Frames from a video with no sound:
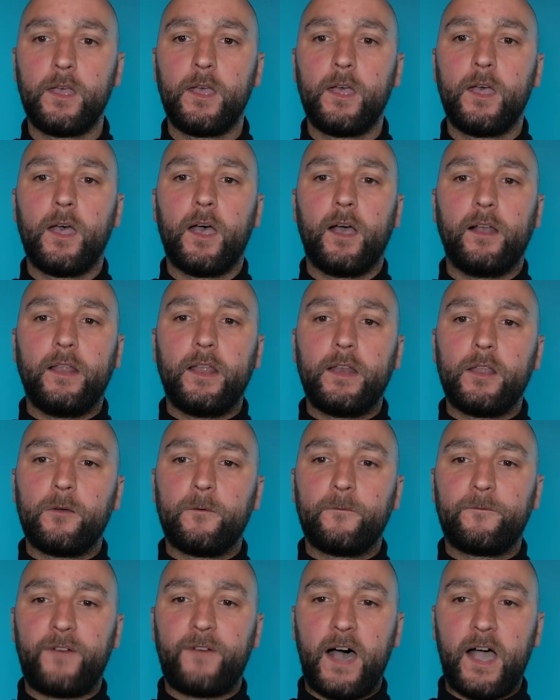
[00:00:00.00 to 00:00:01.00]
Lilium
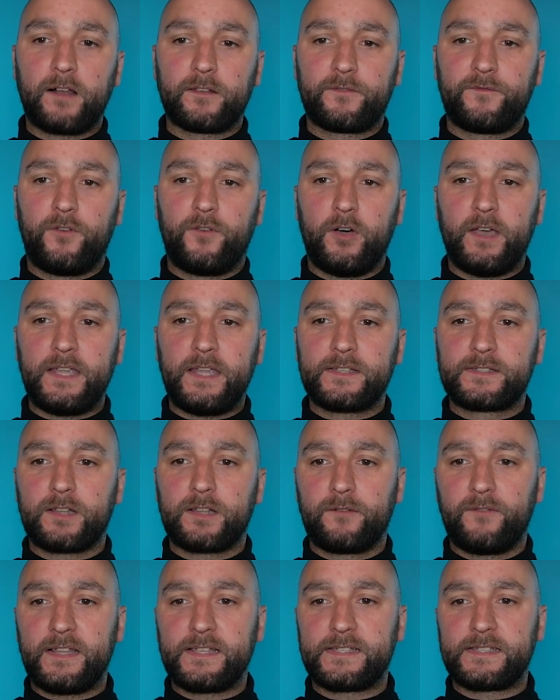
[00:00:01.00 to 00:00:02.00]
filed for
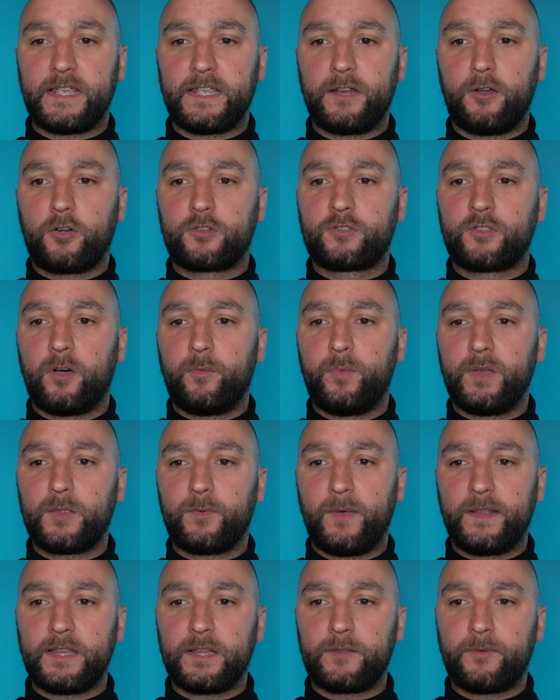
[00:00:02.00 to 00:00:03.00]
insolvency in October
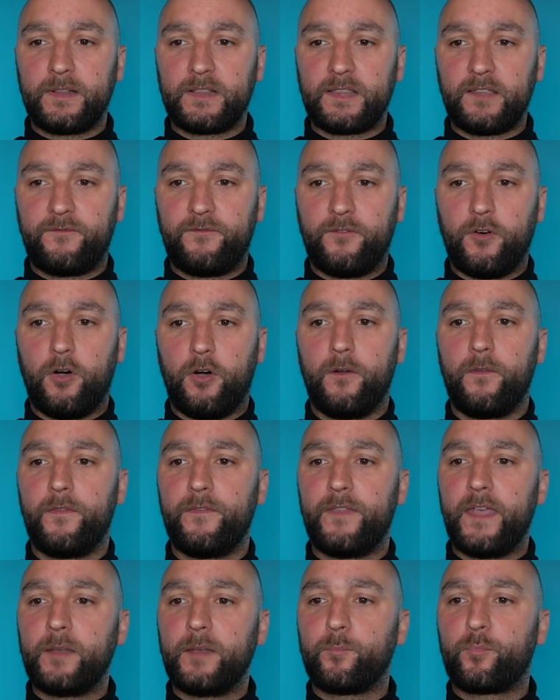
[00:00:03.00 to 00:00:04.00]
2024,
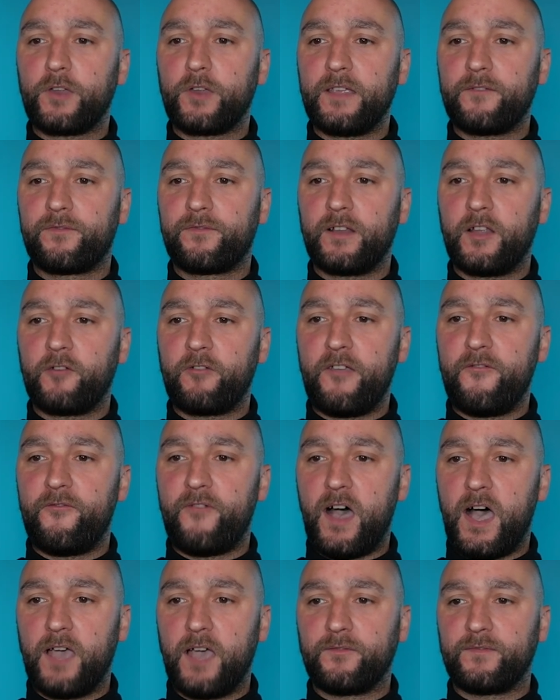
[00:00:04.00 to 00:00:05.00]
then briefly
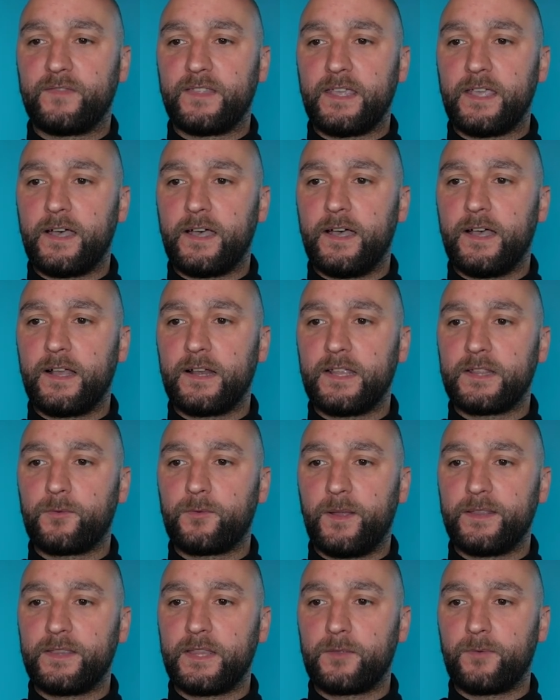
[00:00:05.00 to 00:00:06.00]
revived the early
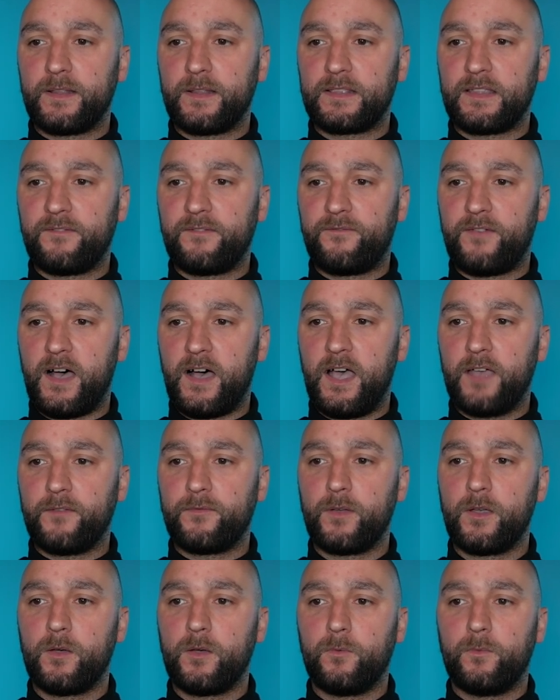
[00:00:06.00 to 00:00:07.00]
2025
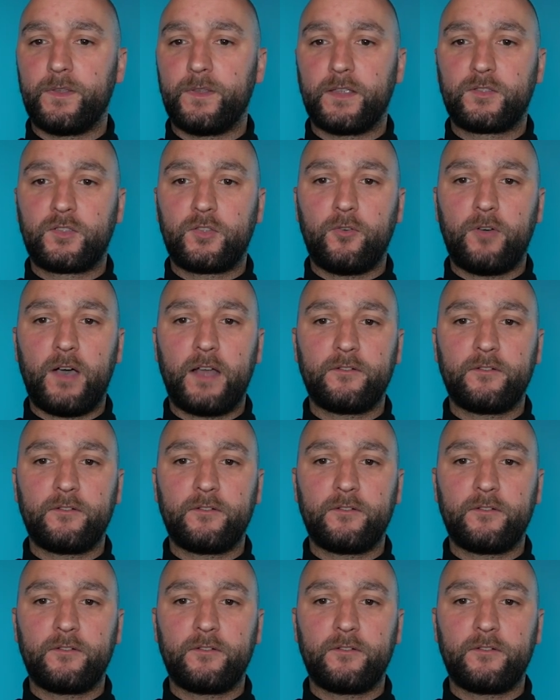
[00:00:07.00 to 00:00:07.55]
with a 200